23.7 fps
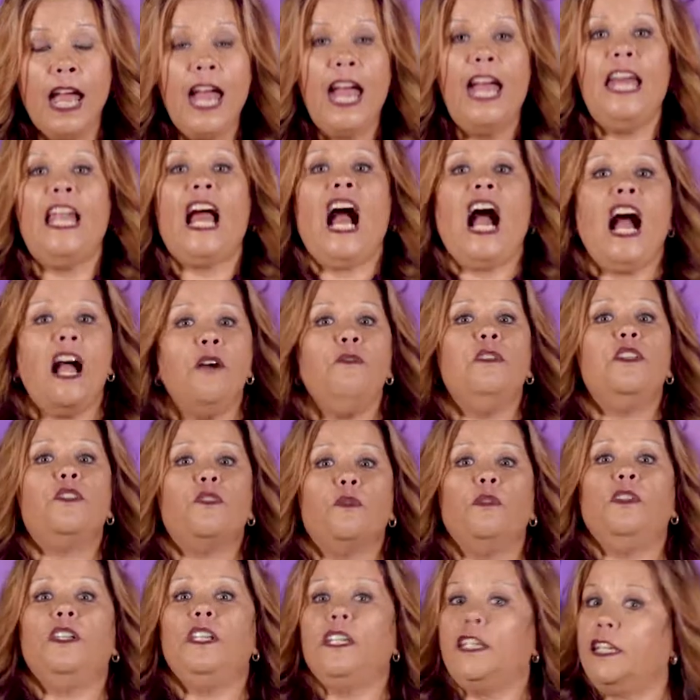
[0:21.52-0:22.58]
And I was
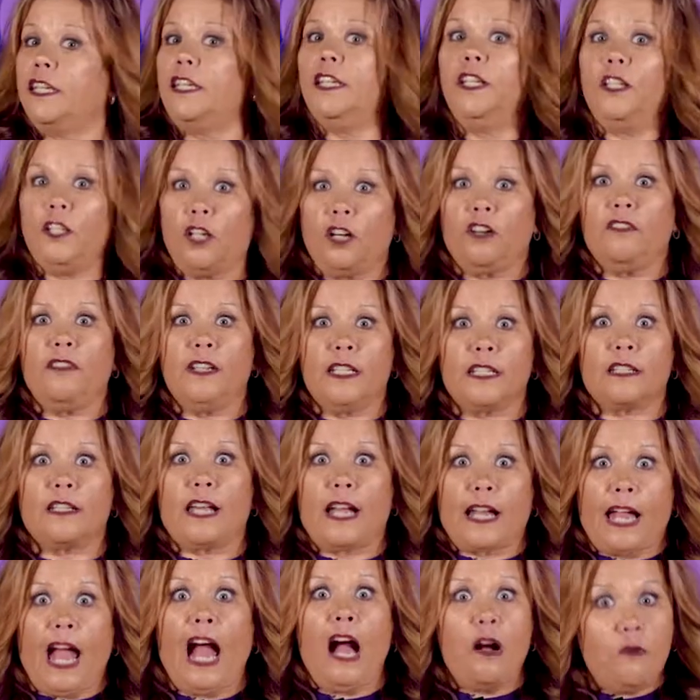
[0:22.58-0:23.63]
really getting nervous,
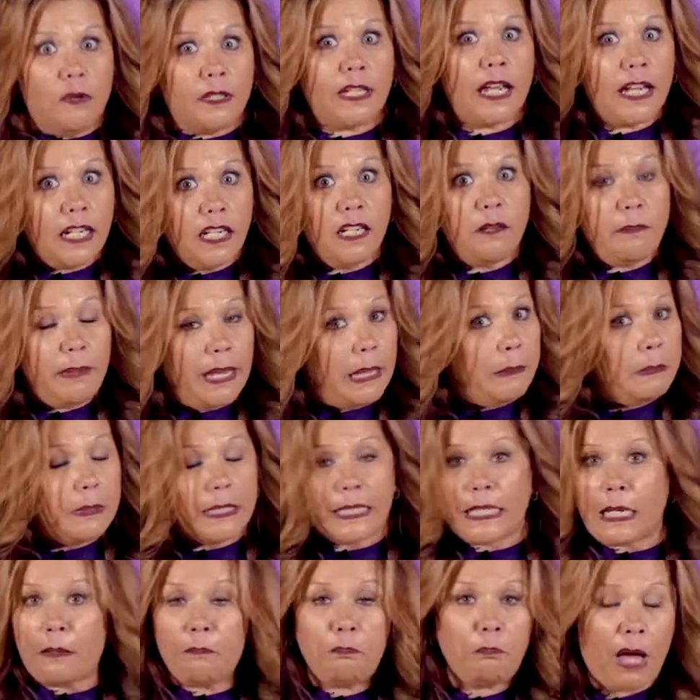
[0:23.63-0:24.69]
like how was I going to be able
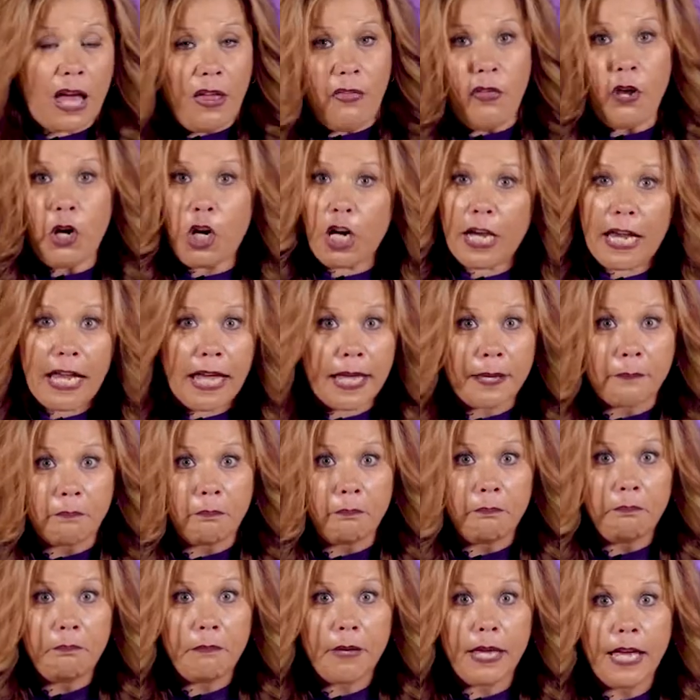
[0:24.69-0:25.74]
to mother him?
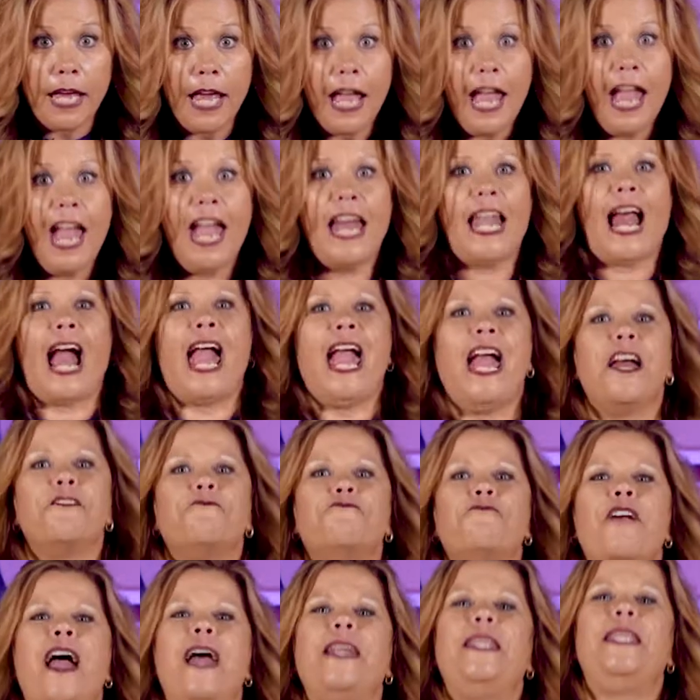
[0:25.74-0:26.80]
And I had
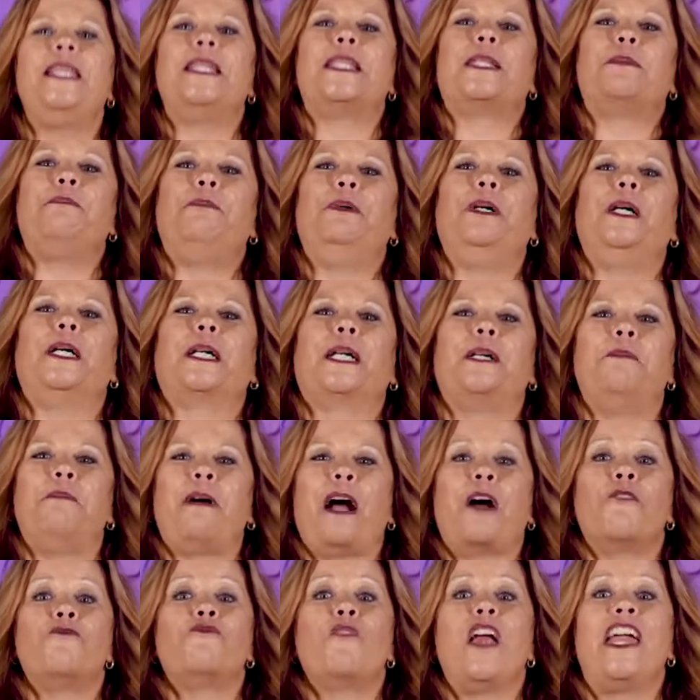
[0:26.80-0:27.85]
read this book
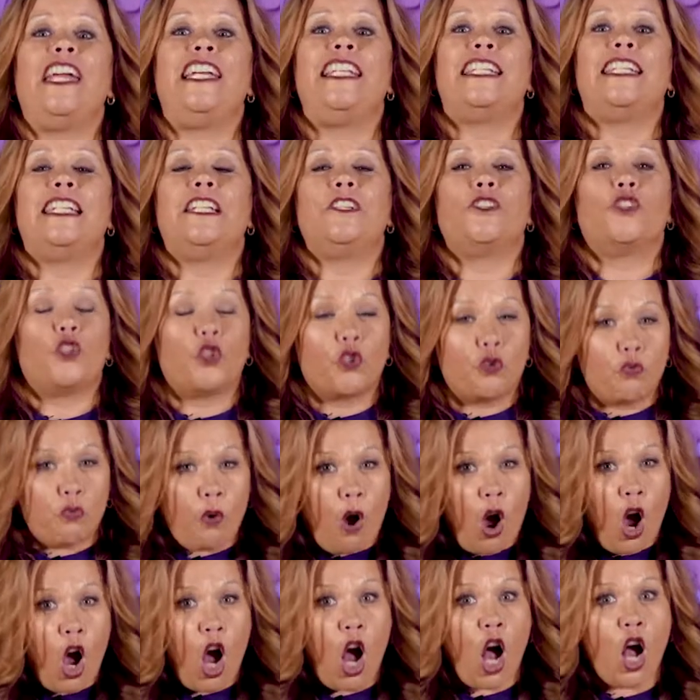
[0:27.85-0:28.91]
about raising
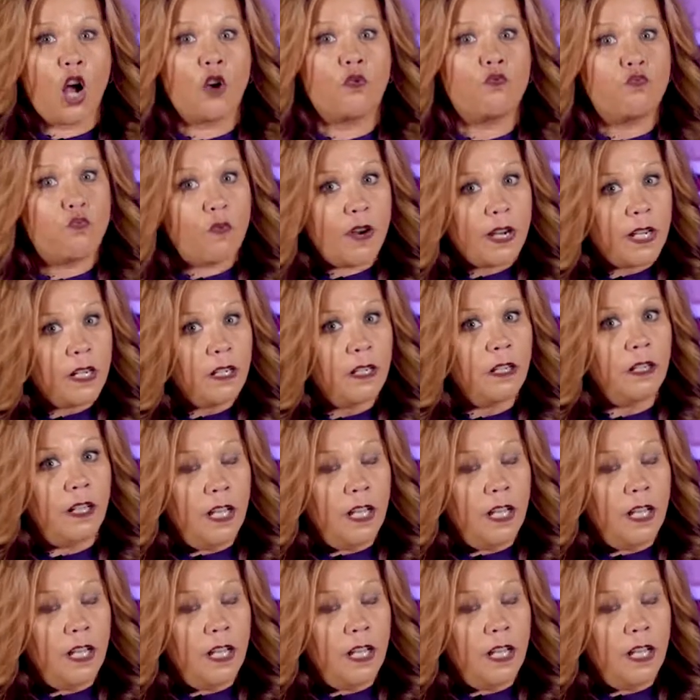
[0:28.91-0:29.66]
strong-willed